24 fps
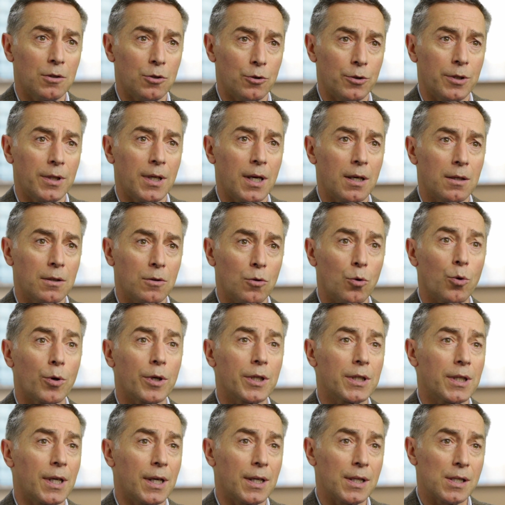learning how to
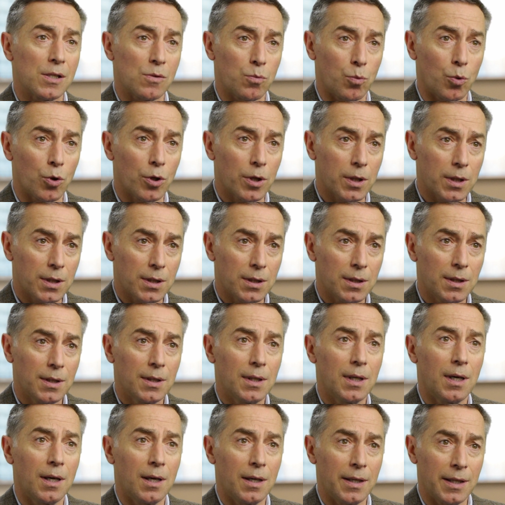organize work,
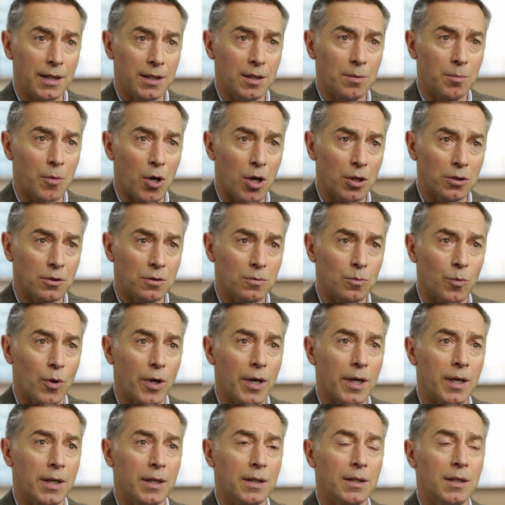uh, in a modern
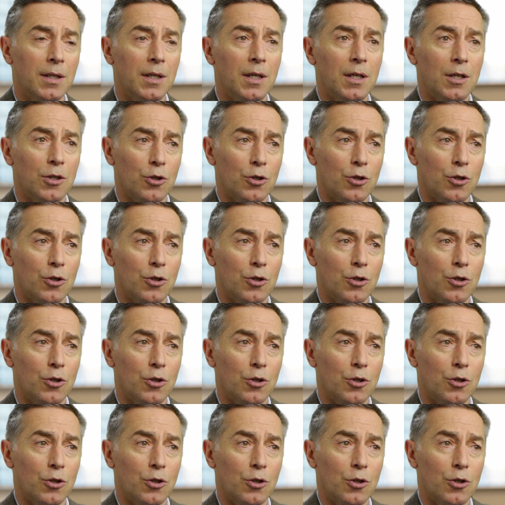way,